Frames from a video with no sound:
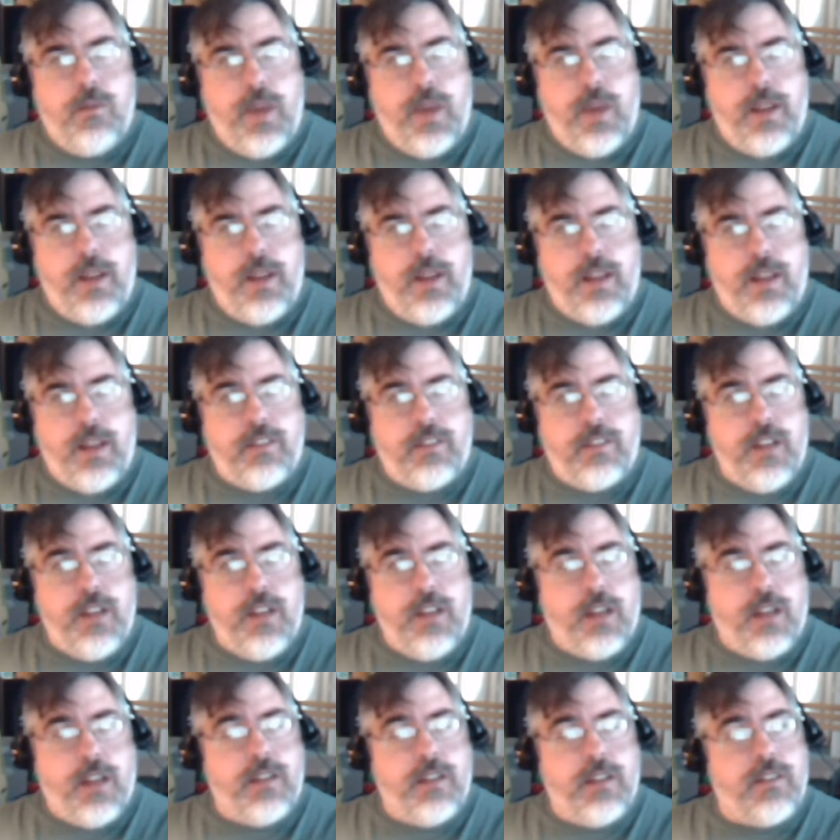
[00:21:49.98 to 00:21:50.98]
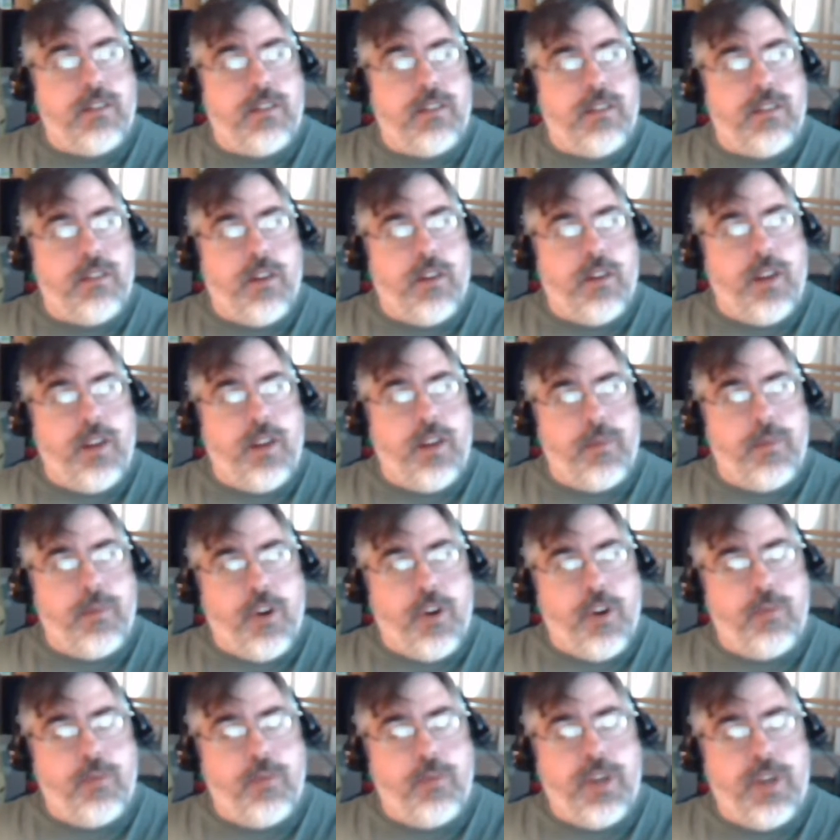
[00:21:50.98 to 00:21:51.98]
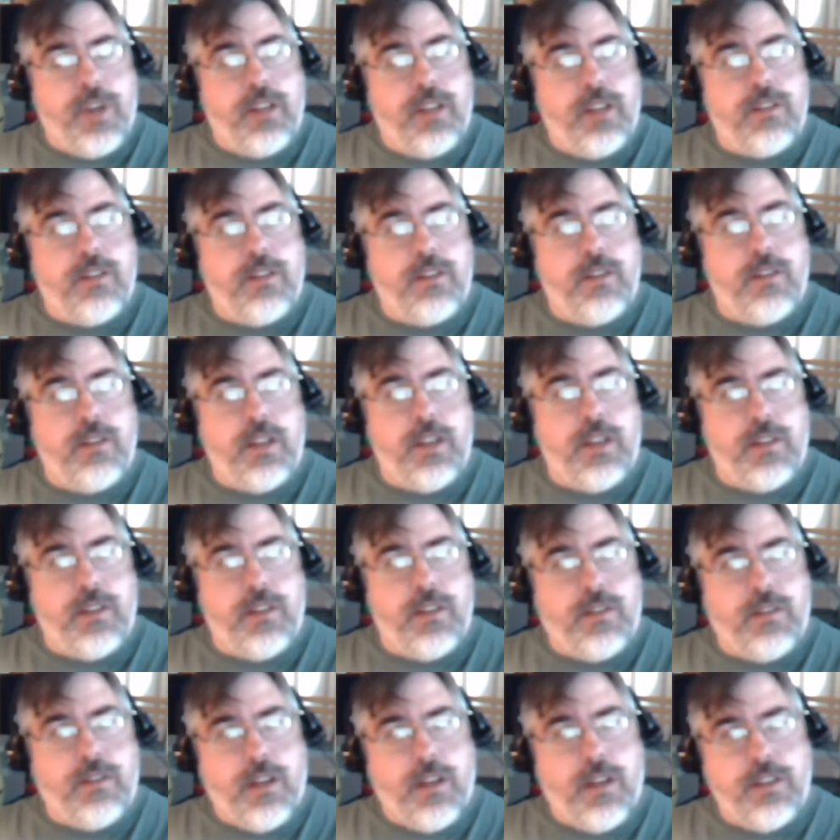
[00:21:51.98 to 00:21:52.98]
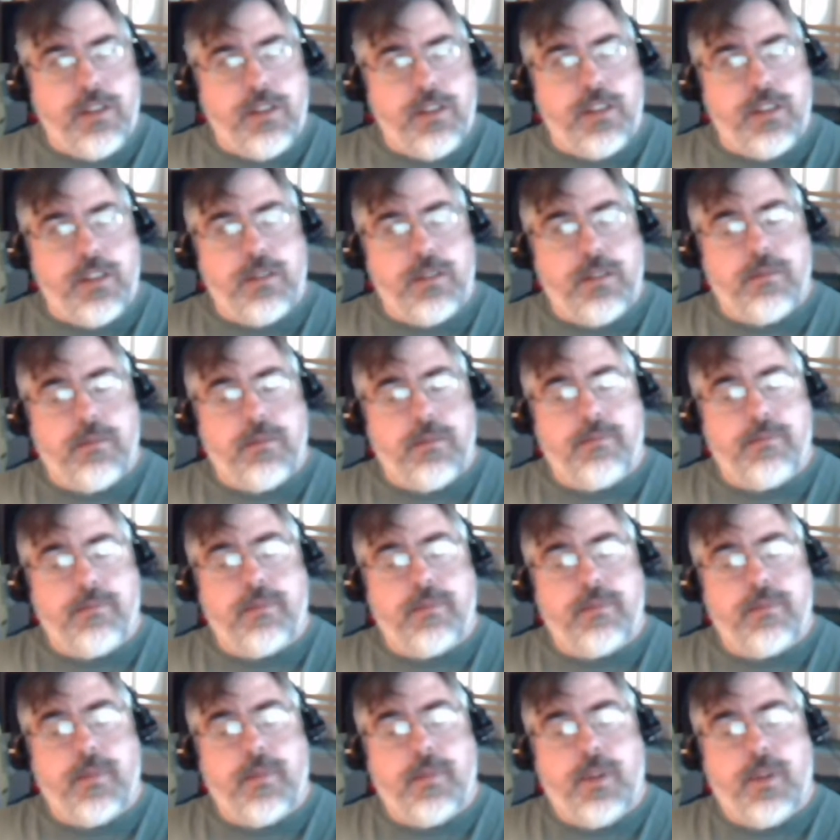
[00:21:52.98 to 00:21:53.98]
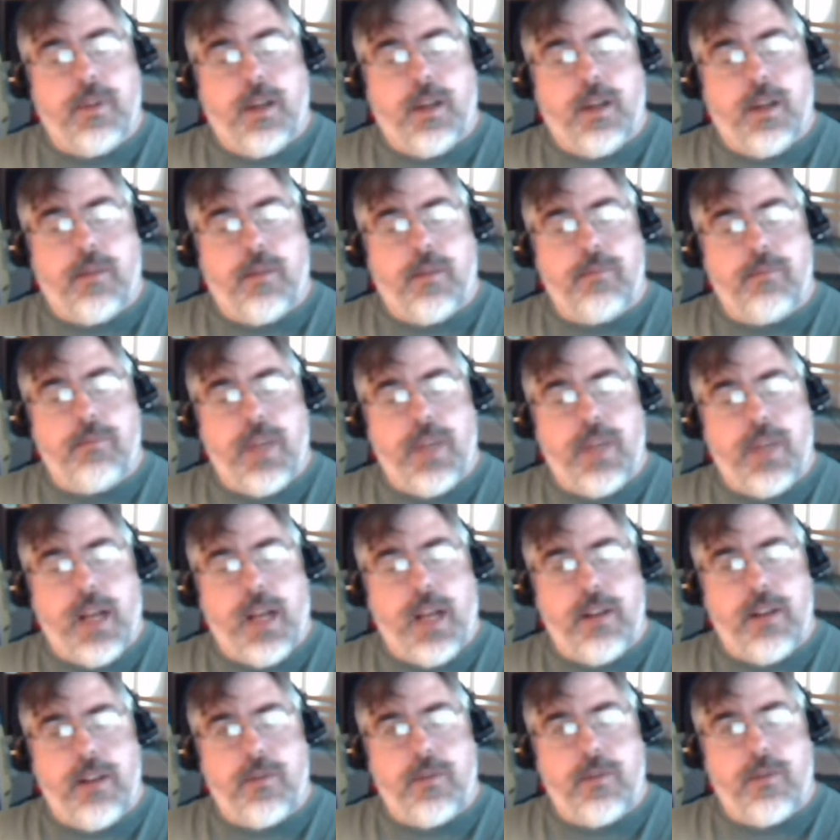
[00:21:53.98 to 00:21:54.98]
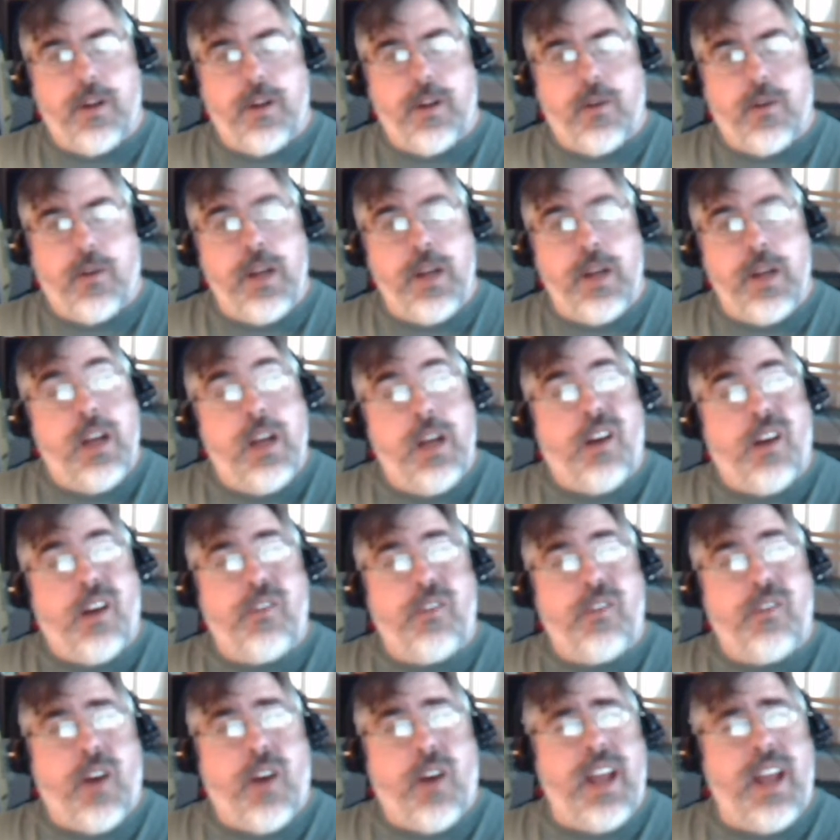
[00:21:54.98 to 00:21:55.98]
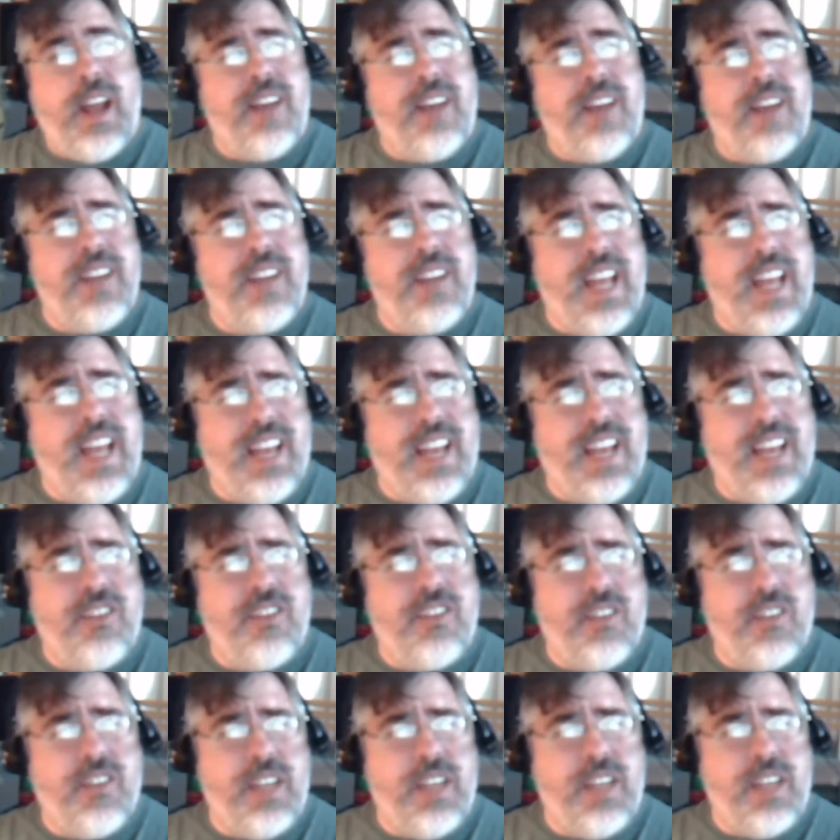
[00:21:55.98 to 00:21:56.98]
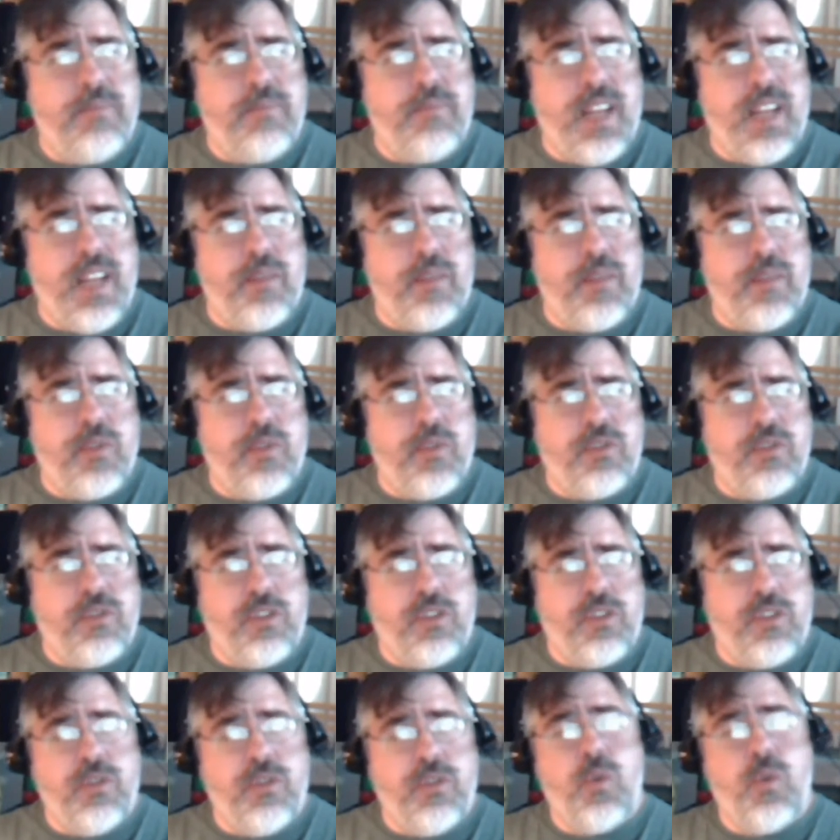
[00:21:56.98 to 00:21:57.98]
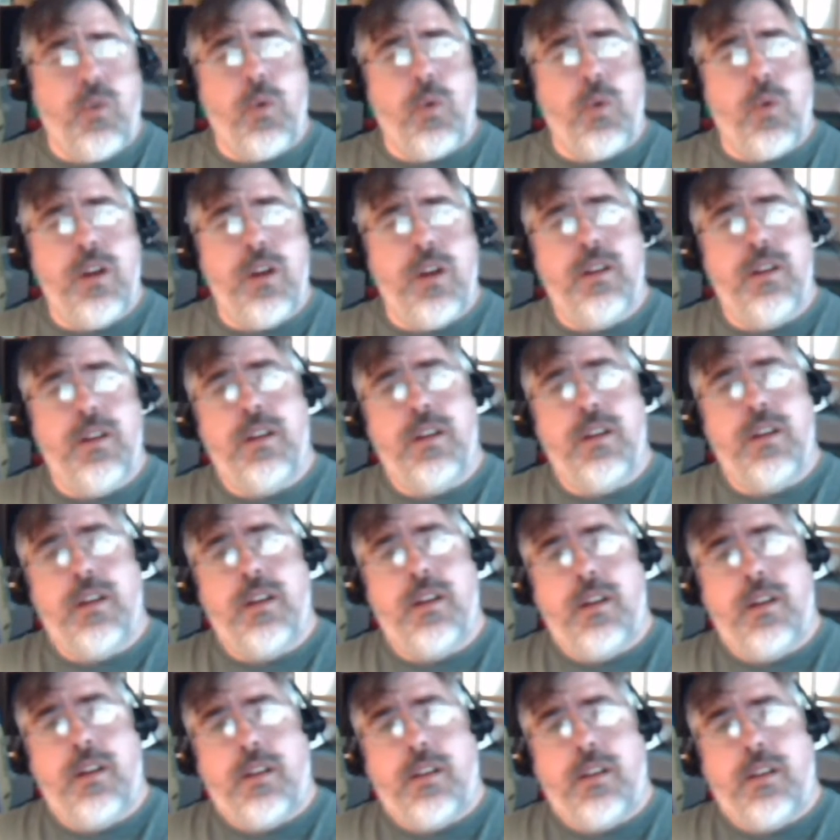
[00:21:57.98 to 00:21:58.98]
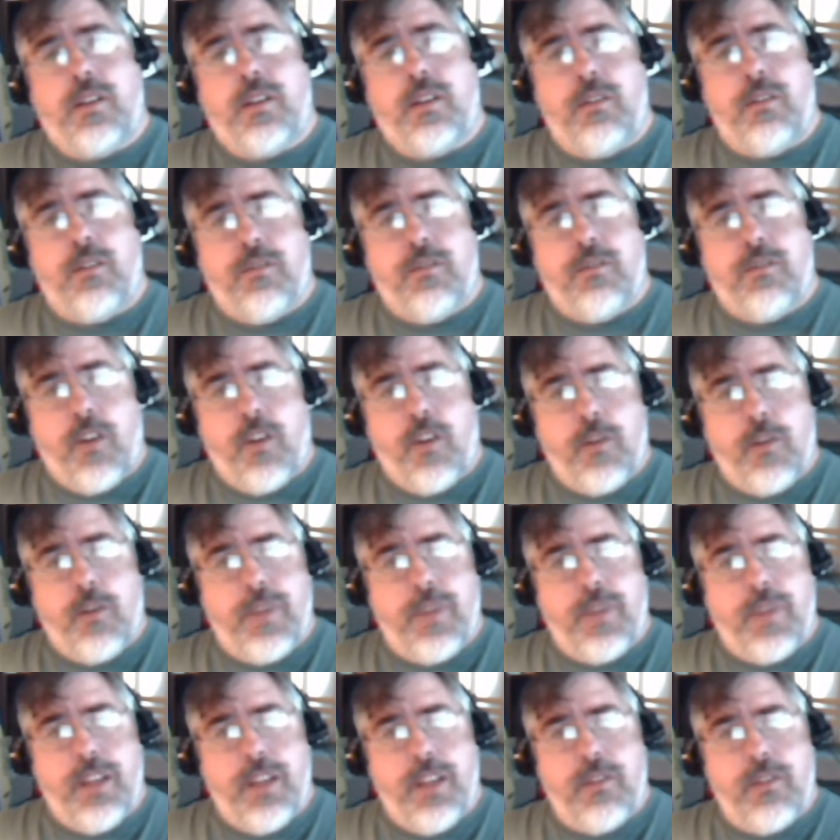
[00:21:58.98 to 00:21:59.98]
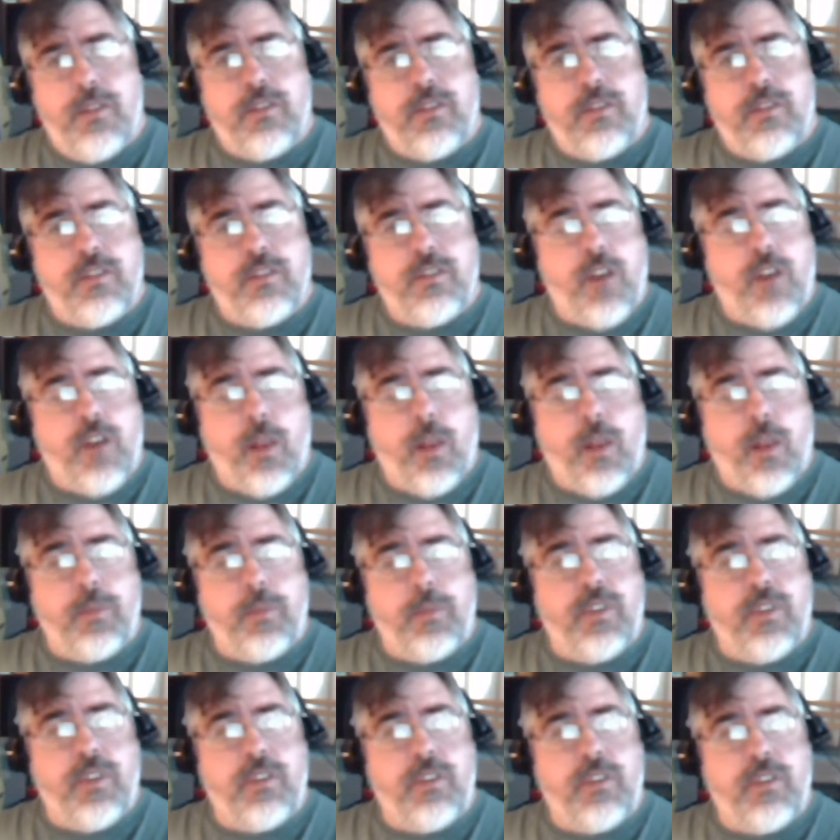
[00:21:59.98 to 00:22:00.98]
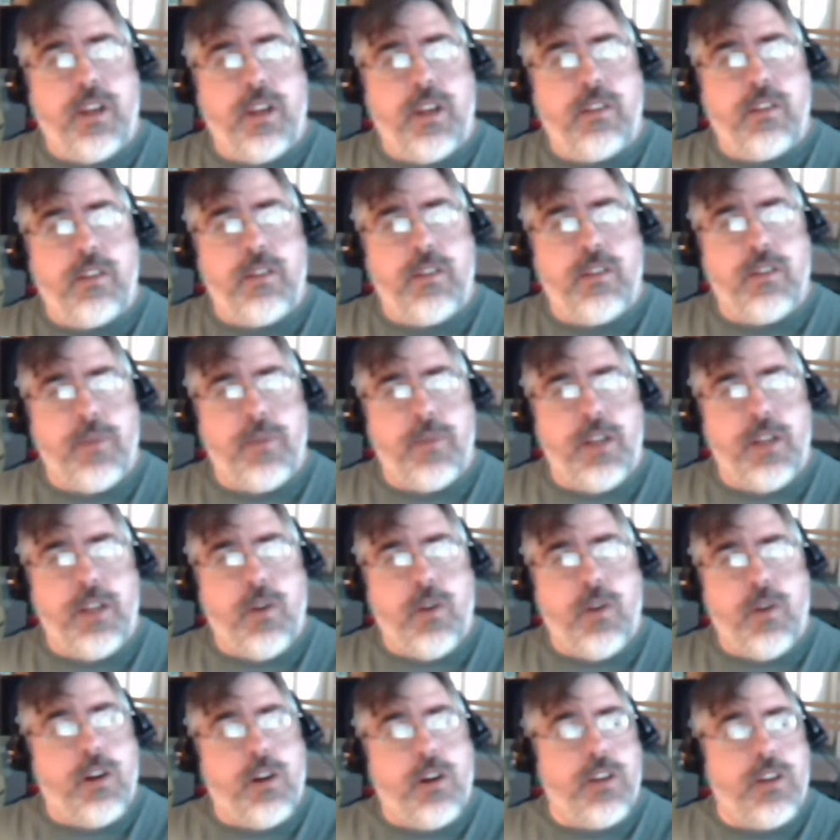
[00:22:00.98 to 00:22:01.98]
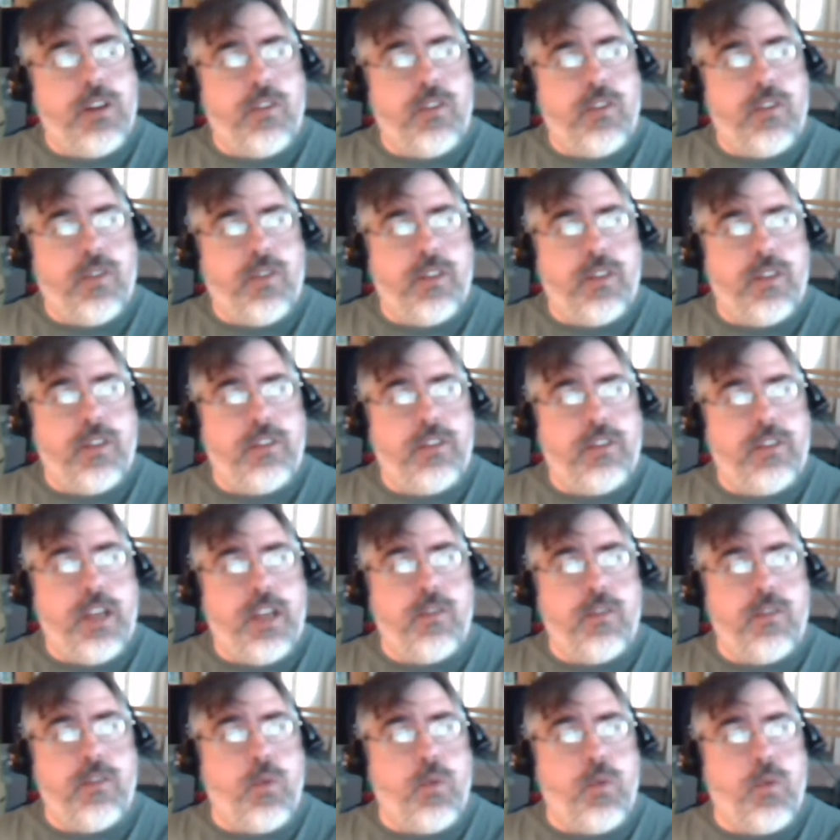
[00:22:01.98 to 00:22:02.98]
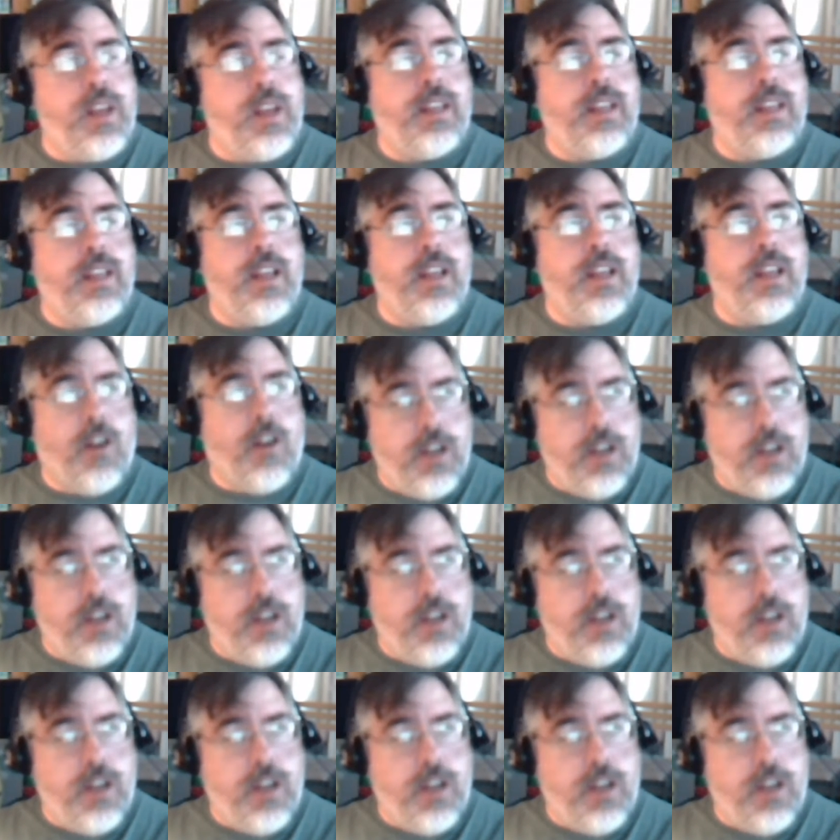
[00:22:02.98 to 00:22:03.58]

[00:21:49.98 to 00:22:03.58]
when that's not necessarily appropriate to the discussion. But I don't know. Also, I haven't actually been able to confirm the use of solipsistic as somebody who argues for the sake of winning the